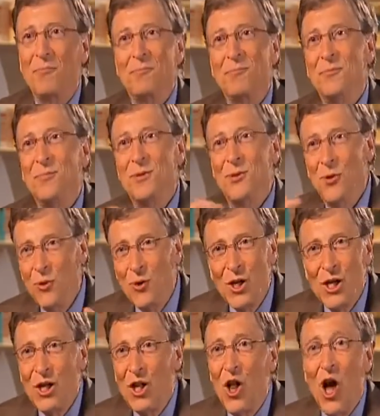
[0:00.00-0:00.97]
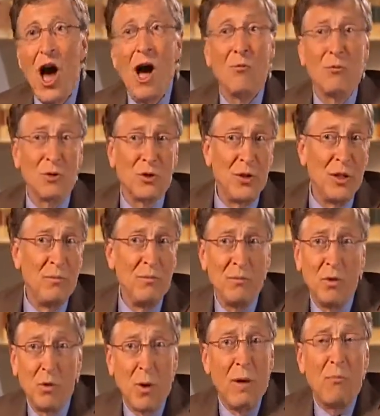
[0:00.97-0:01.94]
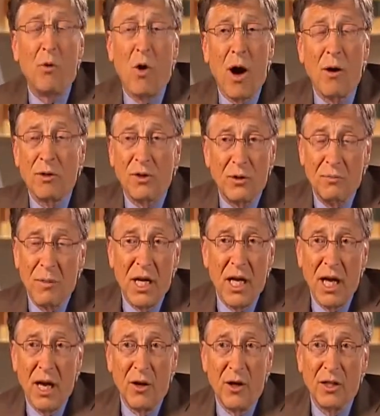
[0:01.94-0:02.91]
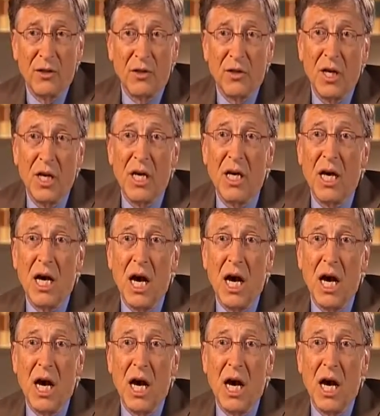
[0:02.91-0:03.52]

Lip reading: I'm learning a lot. We're seeing great progress in many areas.